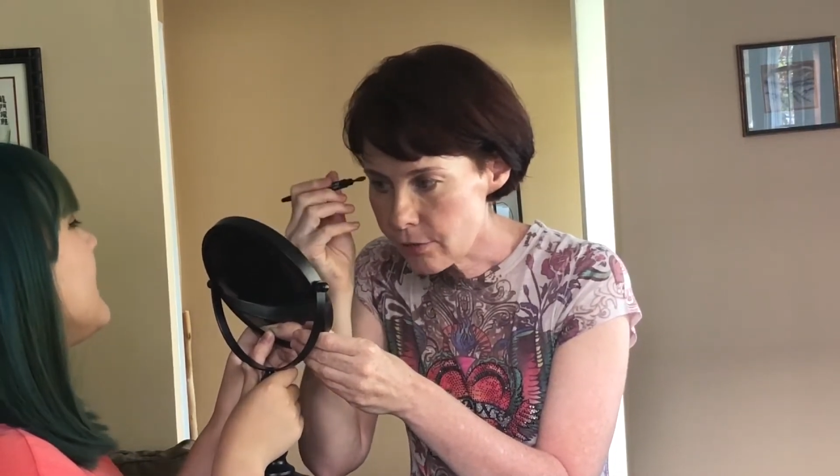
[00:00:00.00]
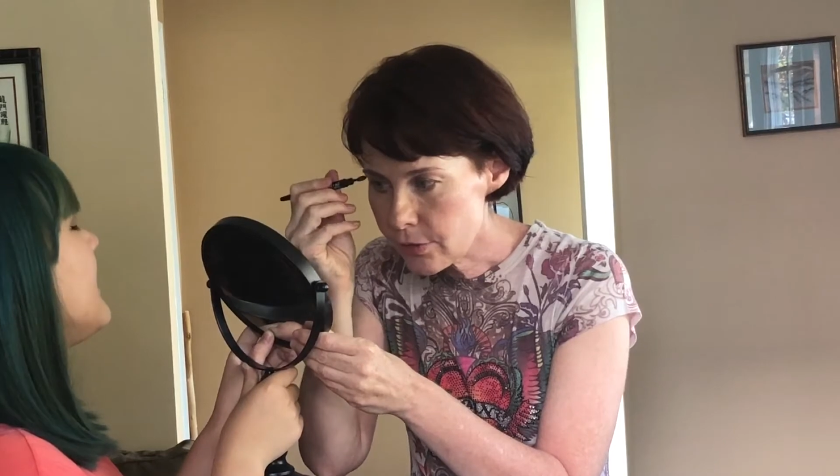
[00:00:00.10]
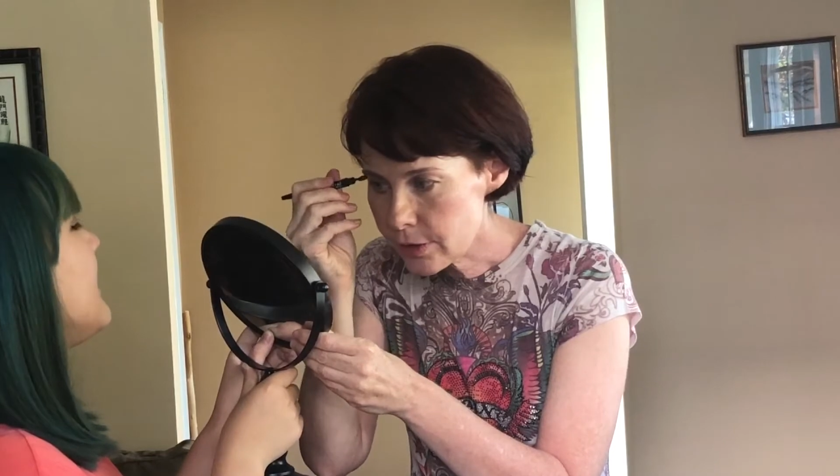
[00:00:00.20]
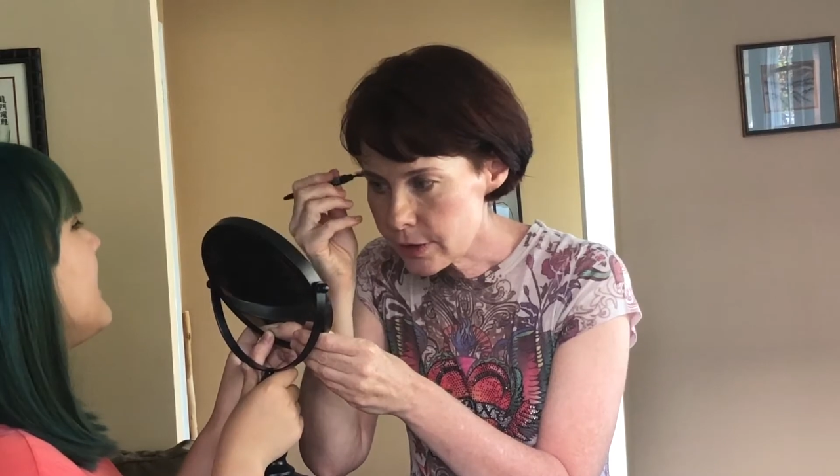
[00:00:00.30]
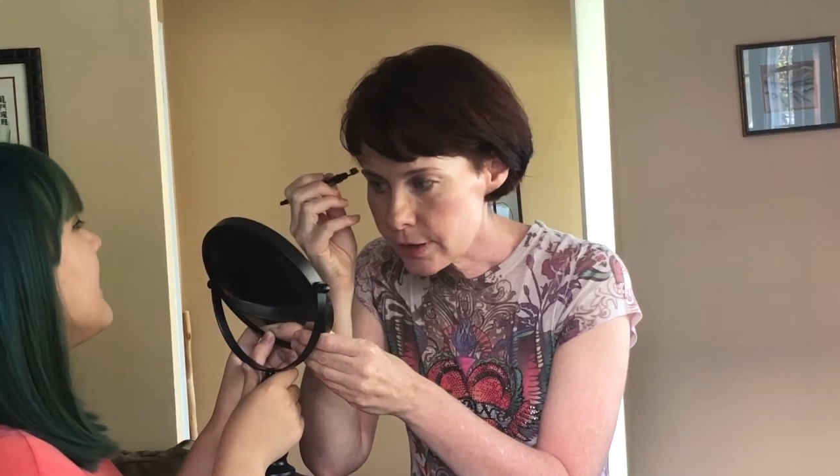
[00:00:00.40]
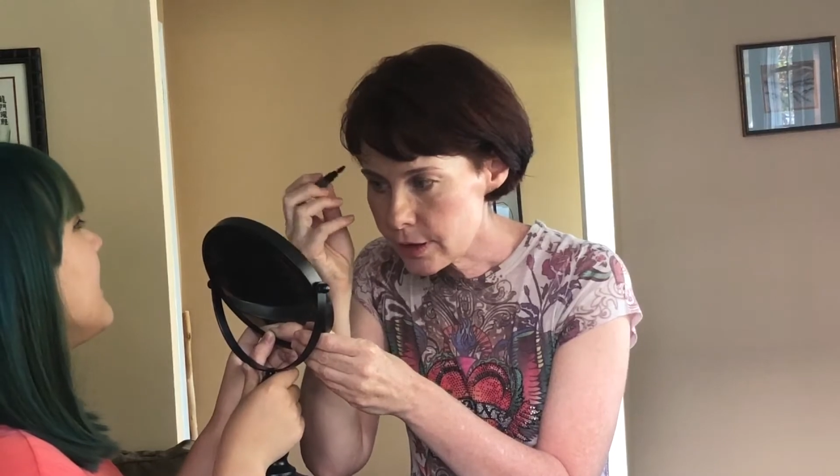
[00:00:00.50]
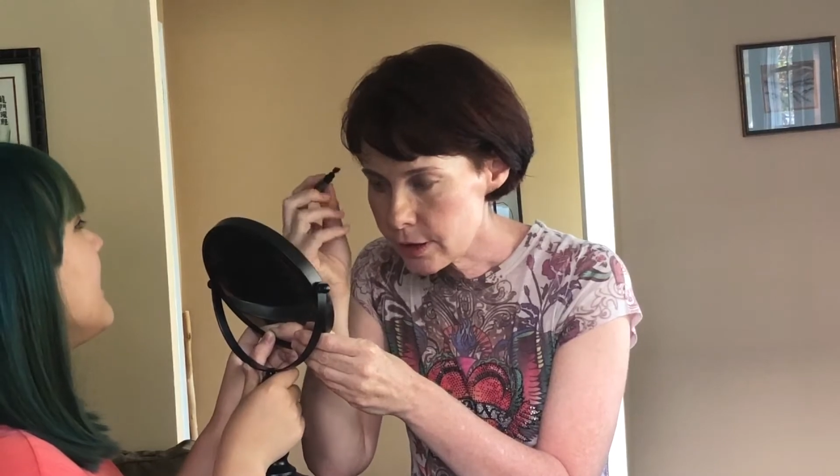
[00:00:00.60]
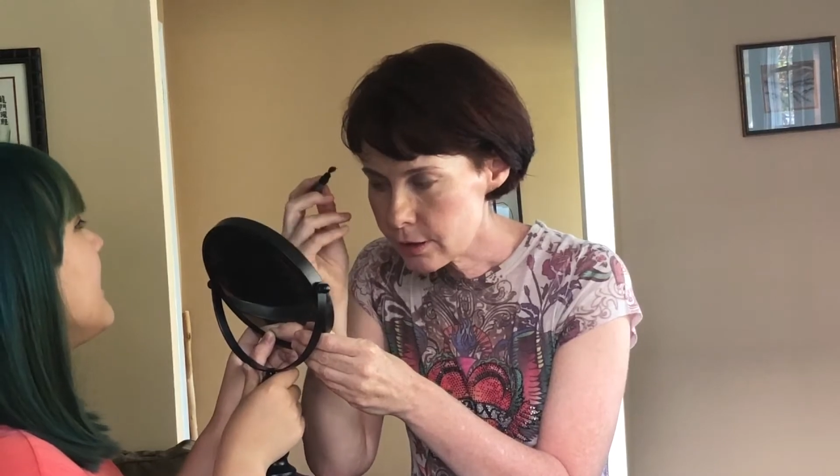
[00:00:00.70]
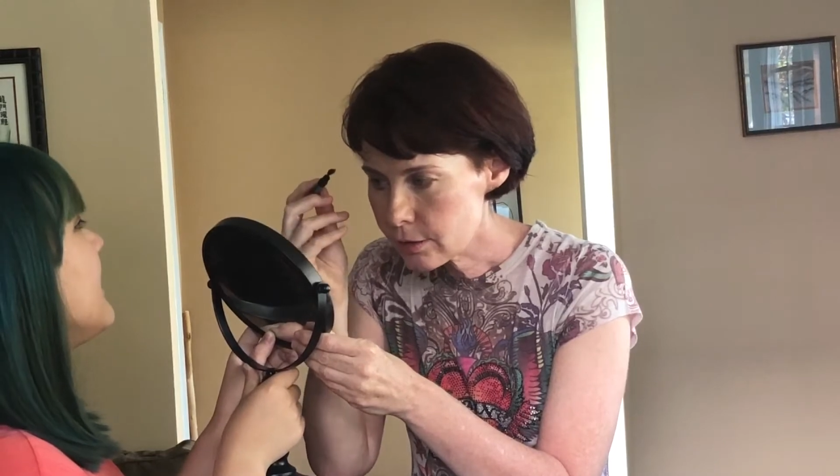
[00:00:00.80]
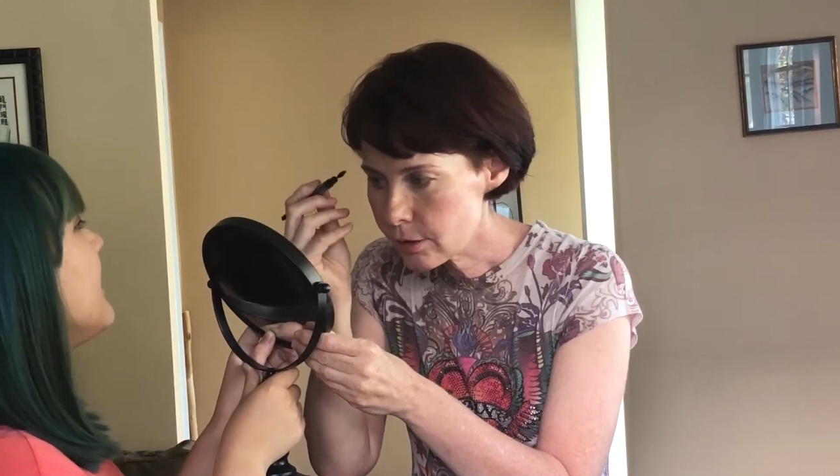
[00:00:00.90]
this
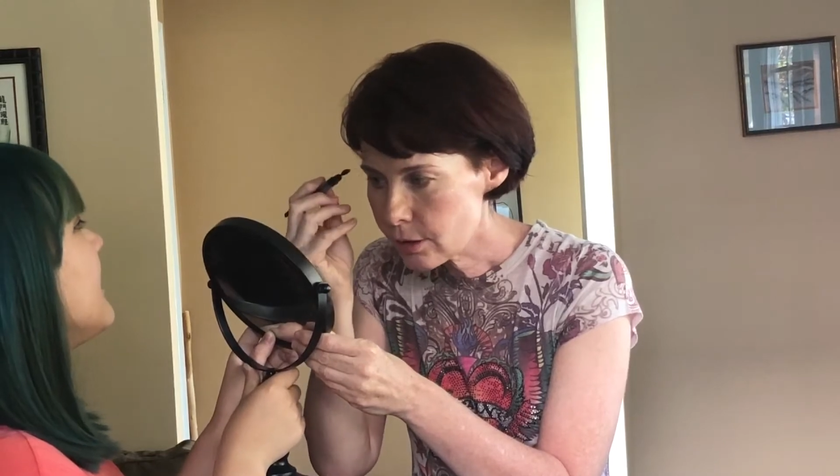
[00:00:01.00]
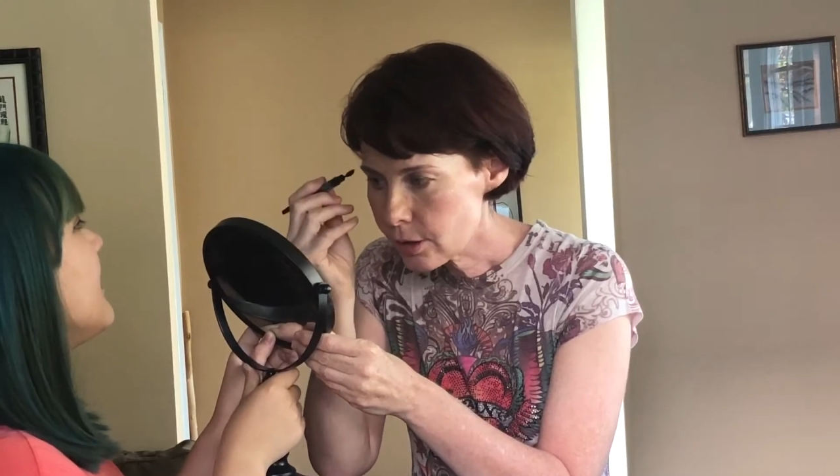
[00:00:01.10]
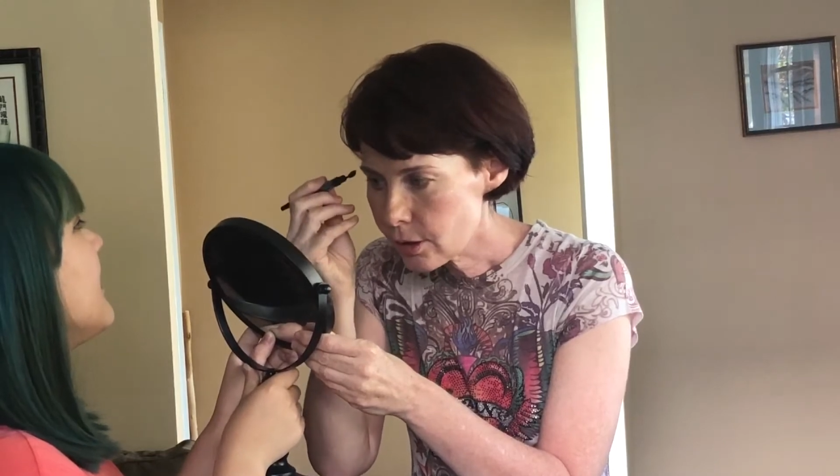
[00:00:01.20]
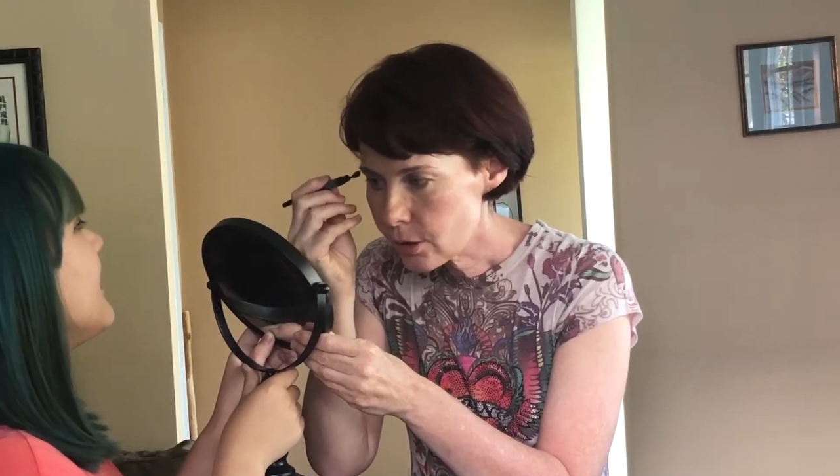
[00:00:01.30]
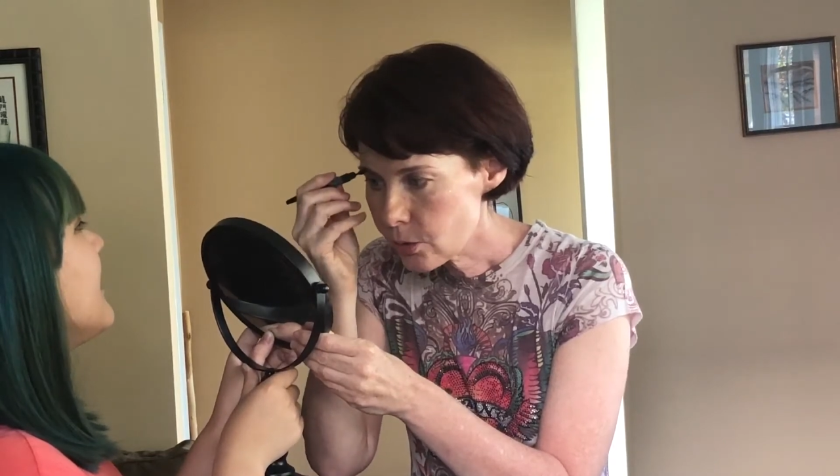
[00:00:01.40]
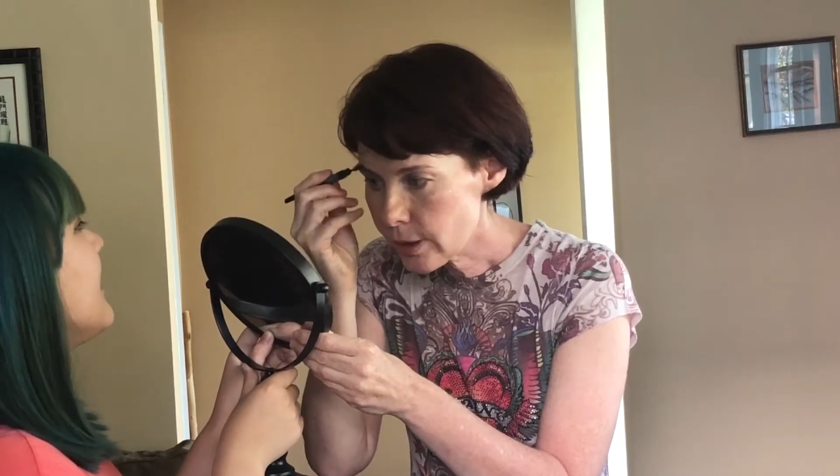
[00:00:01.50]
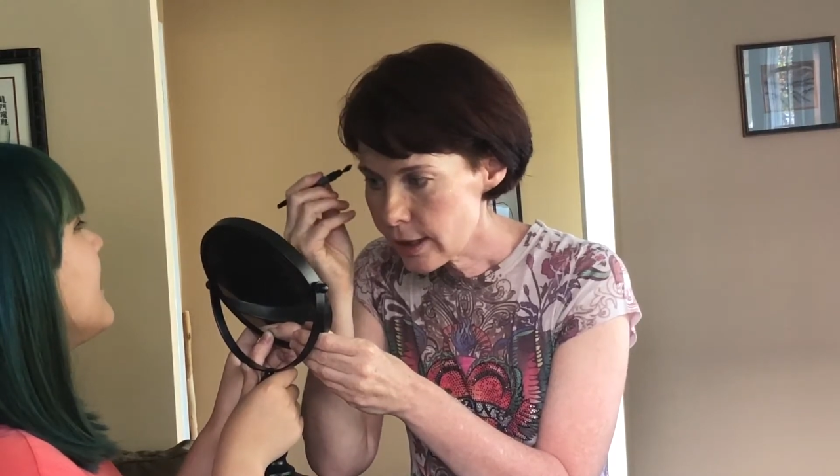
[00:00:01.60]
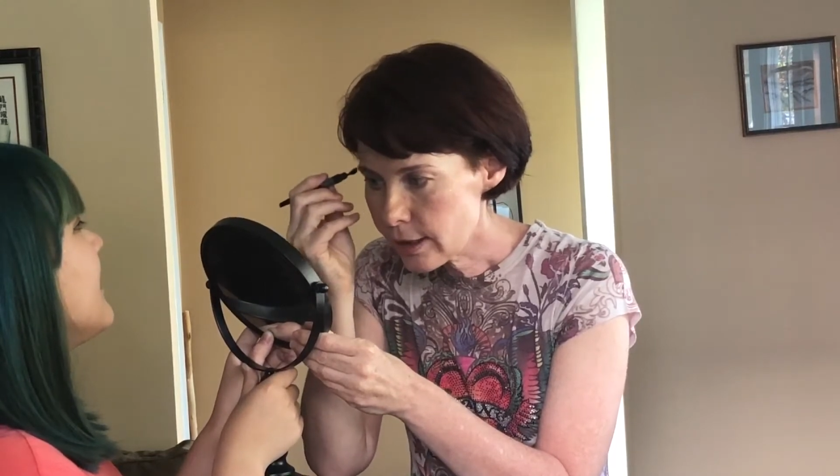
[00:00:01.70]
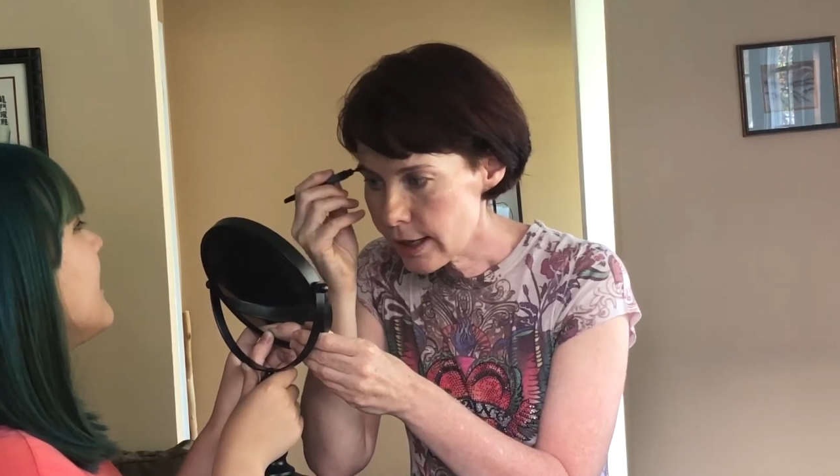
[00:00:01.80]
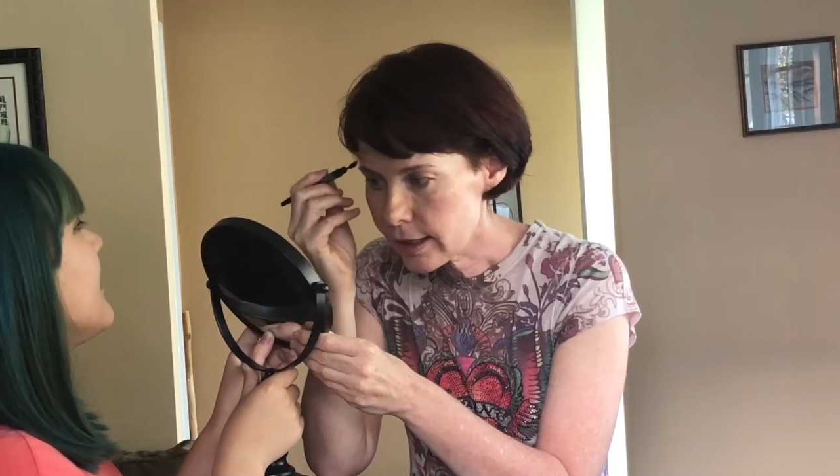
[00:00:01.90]
the way I
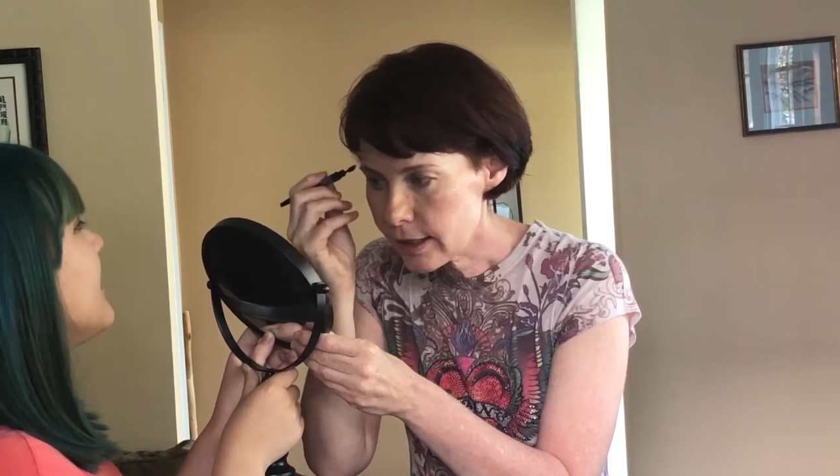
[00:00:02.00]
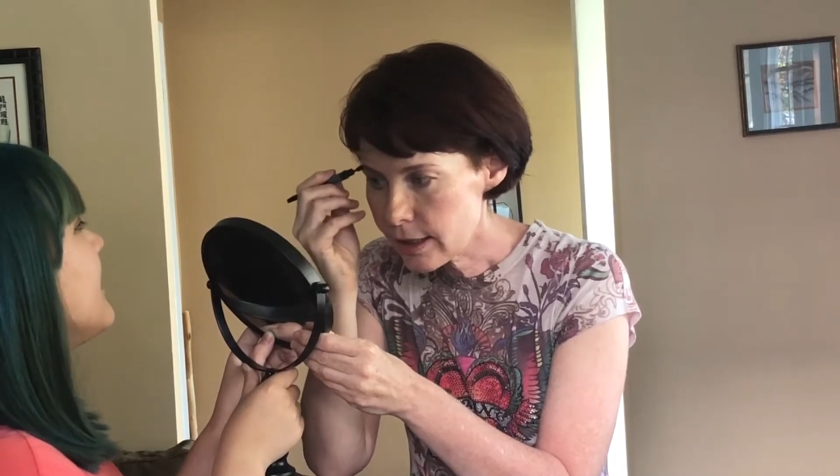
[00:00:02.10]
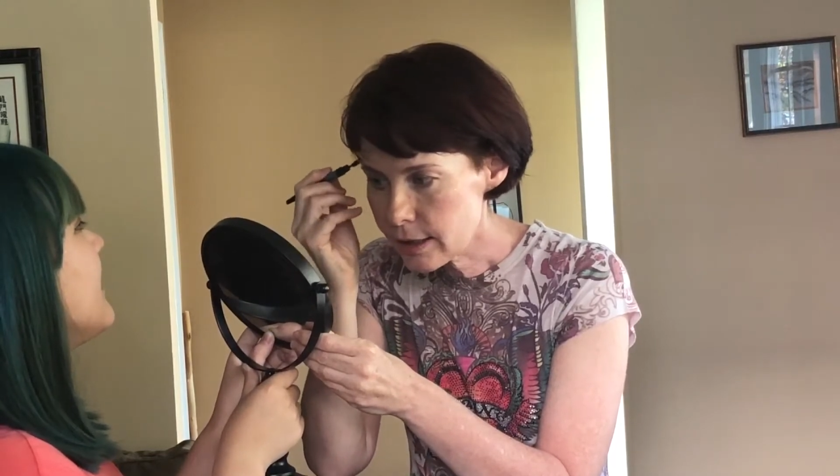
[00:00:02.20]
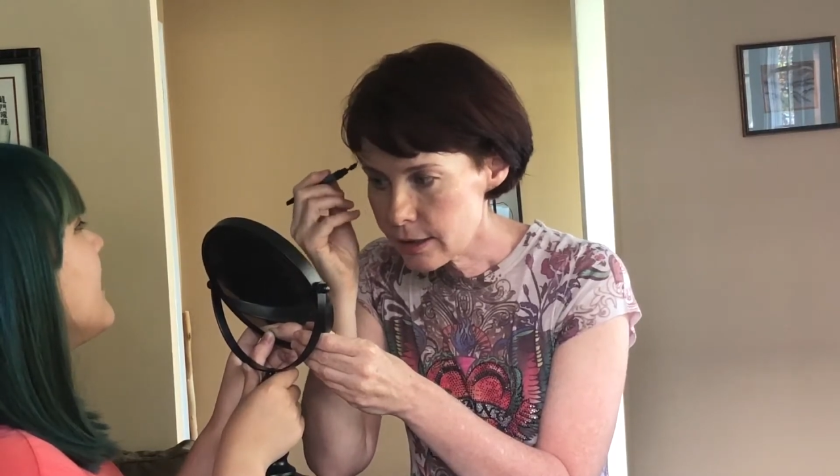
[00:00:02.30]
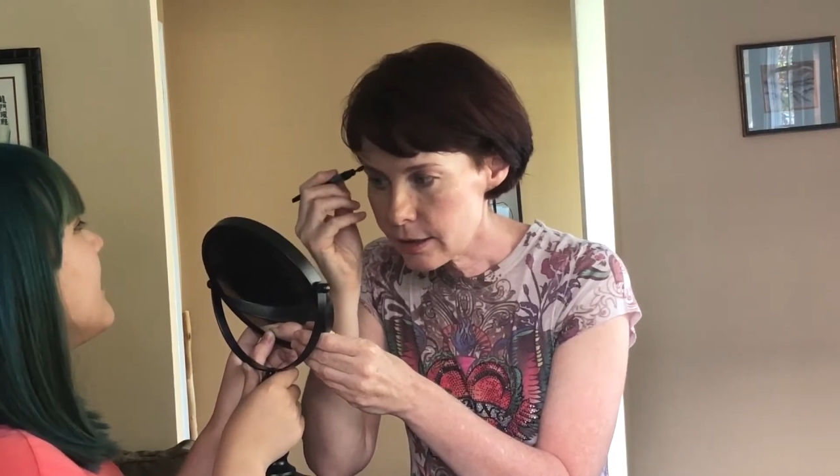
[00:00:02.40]
like it,